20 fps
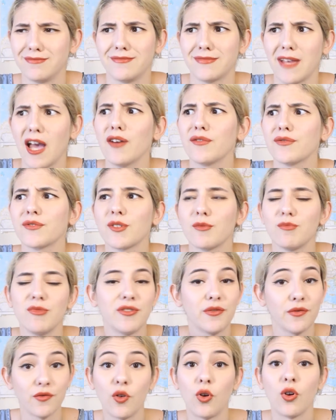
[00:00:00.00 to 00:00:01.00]

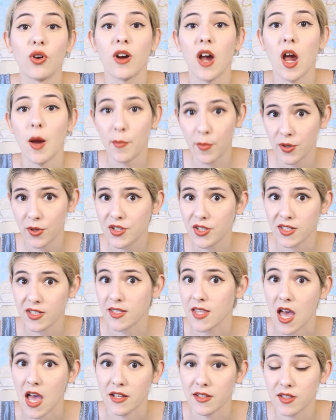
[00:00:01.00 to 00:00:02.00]
I
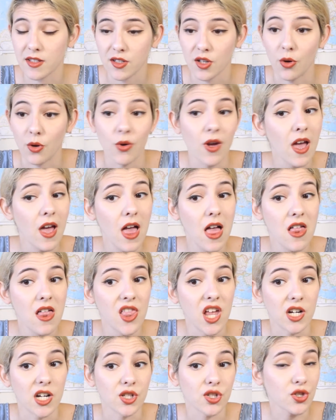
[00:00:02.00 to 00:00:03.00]
purchased that. So
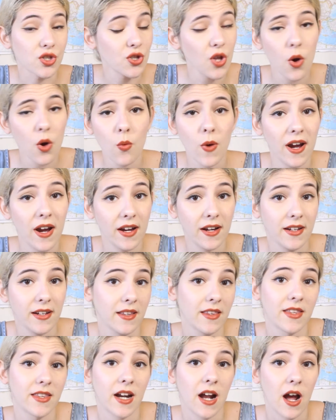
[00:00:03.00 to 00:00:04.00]
there's no
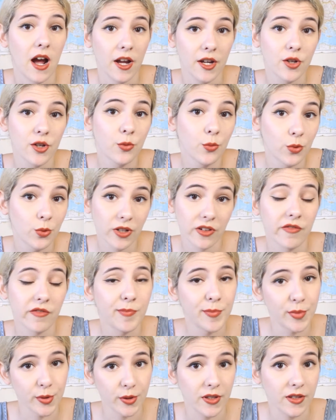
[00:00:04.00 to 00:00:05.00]
way that I would
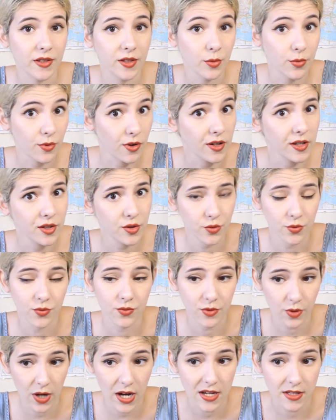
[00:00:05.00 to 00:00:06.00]
have put the wrong
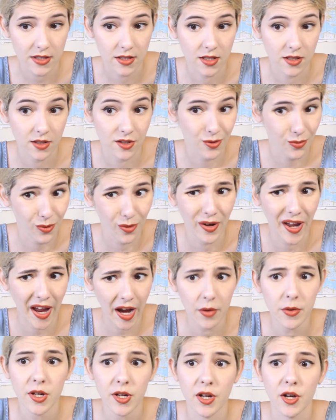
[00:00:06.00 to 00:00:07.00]
address, the wrong
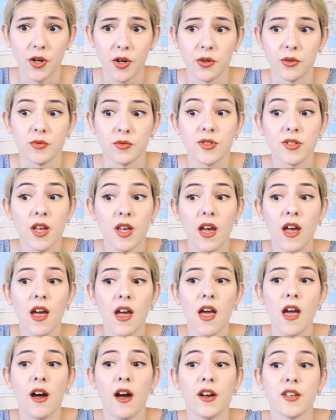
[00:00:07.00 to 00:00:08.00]
area codes.
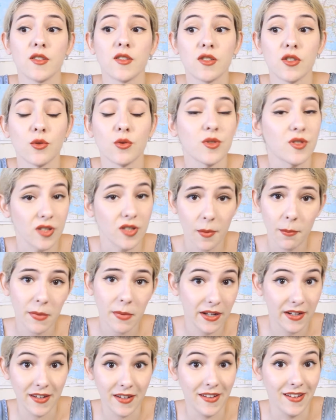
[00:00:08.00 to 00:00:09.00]
So
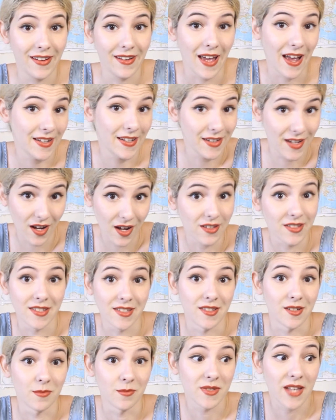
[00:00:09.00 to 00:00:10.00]
somebody at
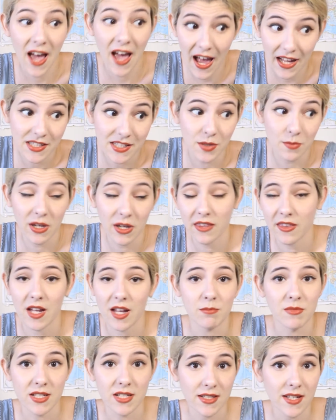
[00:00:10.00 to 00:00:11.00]
customs had to make
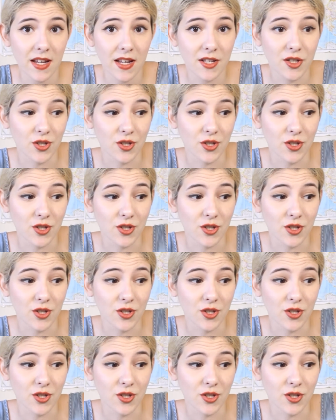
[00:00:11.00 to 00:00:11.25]
that mistake.